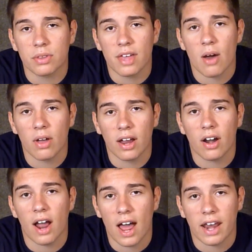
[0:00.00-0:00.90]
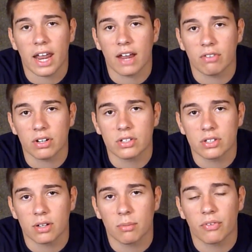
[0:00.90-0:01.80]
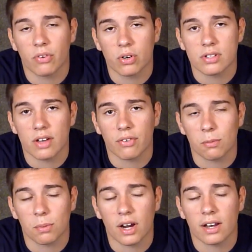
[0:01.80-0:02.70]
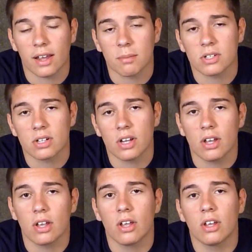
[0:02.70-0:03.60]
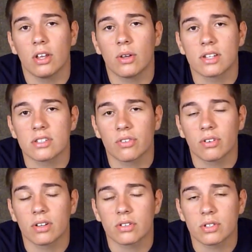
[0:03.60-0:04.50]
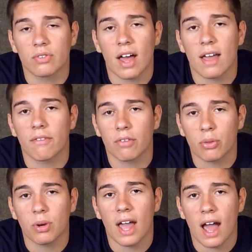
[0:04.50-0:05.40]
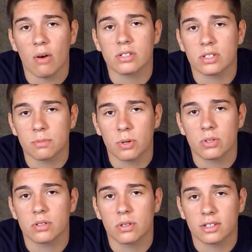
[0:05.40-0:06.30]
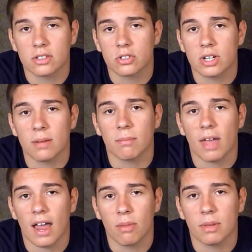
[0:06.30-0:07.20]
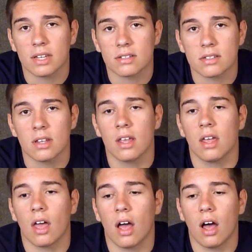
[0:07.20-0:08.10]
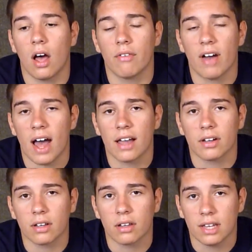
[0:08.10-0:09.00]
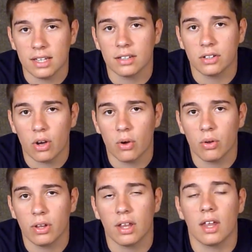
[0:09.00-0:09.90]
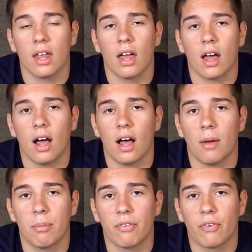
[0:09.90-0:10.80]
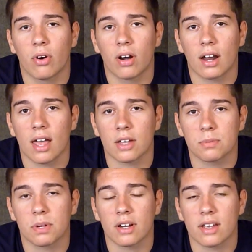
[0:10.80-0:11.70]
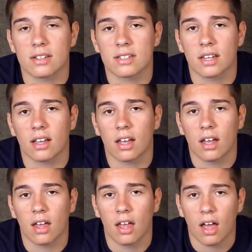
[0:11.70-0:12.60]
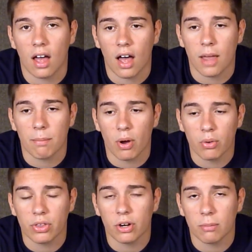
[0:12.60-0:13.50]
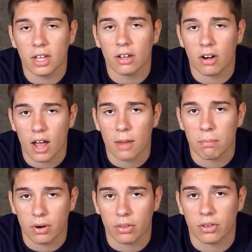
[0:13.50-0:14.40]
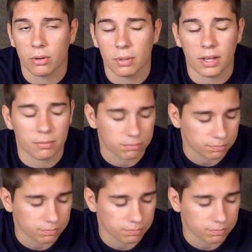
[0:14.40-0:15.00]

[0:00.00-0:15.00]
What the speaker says: without air on average before suffering brain damage. You can survive 3 hours exposed to extreme elements of heat and cold before experiencing hypothermia or hyperthermia.